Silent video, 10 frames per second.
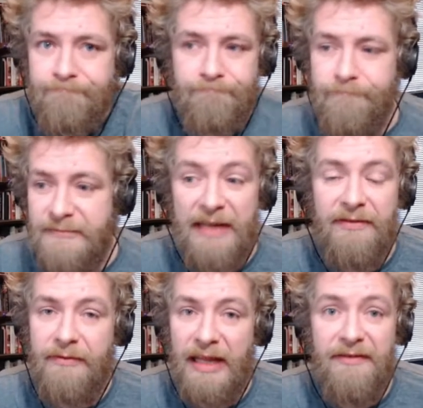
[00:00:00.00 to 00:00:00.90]

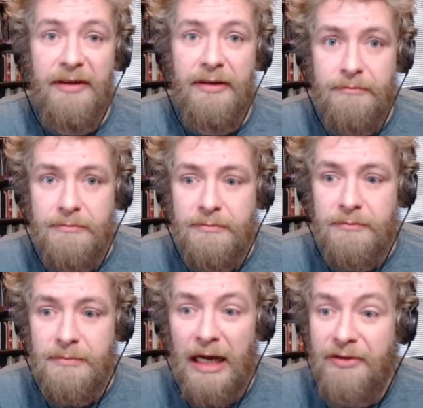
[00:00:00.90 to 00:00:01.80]
That's it.
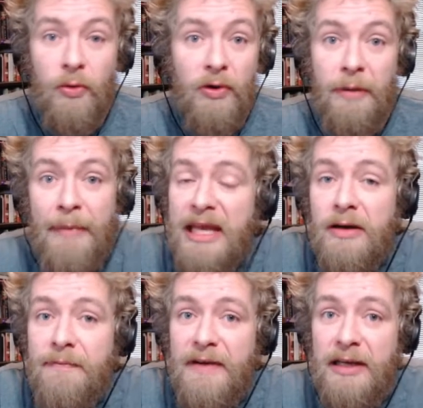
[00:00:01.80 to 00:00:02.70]
I don't want to make
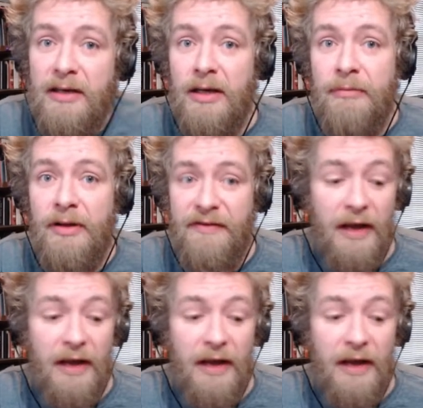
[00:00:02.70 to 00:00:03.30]
up fake numbers